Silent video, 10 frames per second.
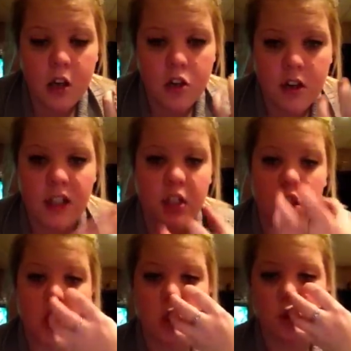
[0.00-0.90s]
trying to
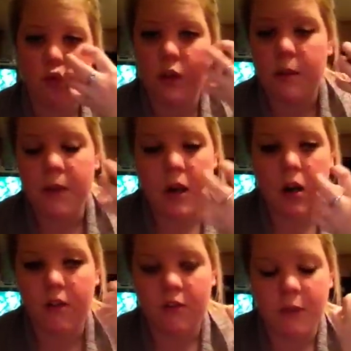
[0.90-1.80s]
scrape it
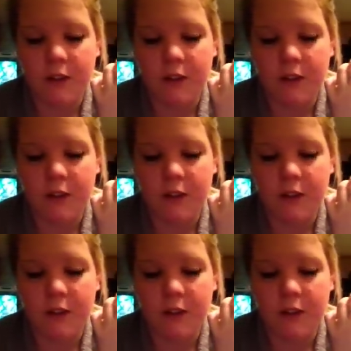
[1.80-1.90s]
off of my